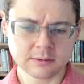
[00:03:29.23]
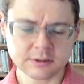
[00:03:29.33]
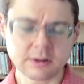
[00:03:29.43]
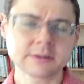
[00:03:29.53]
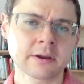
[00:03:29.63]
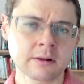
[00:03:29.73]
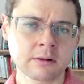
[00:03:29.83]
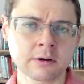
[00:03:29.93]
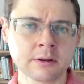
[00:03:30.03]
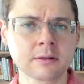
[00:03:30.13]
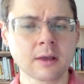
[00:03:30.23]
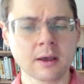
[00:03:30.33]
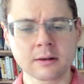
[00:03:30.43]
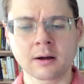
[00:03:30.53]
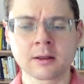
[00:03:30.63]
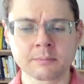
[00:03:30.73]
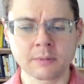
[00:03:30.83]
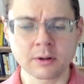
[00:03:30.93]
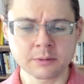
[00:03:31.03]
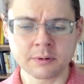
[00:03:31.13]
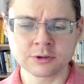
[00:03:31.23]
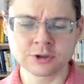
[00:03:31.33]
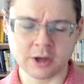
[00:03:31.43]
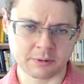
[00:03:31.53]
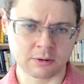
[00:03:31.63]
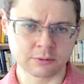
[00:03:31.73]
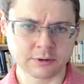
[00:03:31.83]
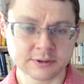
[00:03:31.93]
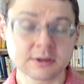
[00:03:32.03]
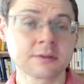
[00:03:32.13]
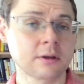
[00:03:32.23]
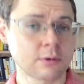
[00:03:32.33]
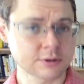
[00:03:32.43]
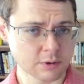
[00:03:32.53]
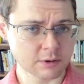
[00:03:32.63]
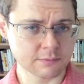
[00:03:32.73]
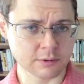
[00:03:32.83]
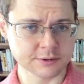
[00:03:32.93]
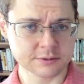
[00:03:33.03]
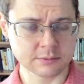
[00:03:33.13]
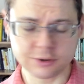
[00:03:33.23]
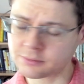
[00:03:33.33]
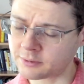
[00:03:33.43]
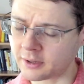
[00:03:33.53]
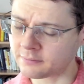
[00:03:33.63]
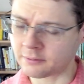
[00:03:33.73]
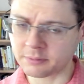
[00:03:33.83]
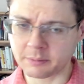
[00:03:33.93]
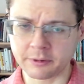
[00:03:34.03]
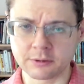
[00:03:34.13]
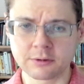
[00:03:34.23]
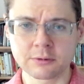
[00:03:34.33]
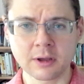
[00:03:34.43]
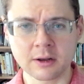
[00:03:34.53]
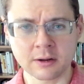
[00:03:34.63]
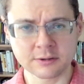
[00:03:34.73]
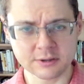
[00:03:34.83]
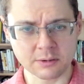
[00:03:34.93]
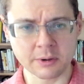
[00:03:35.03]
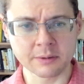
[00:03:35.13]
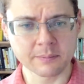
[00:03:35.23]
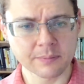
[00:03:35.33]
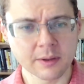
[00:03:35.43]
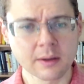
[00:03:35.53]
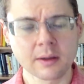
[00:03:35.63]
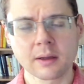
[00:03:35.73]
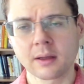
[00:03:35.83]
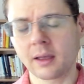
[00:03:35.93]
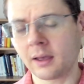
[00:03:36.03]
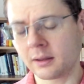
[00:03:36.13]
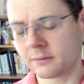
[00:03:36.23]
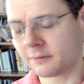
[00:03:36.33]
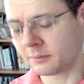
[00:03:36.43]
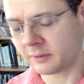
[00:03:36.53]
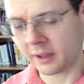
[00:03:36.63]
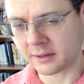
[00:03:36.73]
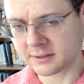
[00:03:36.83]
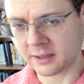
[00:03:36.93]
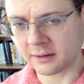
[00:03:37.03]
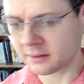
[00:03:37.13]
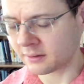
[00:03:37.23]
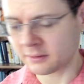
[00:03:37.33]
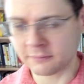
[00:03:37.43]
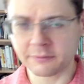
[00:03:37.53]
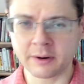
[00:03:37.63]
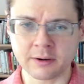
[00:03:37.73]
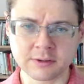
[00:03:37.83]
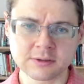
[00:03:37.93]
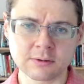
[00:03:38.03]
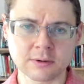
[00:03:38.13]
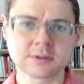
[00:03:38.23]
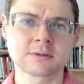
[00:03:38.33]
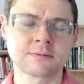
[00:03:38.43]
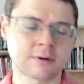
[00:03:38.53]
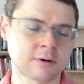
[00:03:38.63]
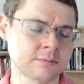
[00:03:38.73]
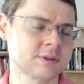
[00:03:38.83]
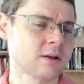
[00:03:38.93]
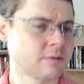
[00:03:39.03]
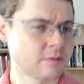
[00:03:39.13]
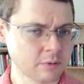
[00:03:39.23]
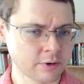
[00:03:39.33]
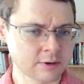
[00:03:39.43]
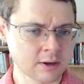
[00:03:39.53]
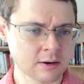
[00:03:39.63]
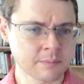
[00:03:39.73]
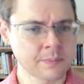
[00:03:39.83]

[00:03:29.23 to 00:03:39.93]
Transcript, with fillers: So let's take a look at data on multiple job holders in the US workforce, which we get from W-2 data and so on, and from tax data of various sorts, from self-employed data.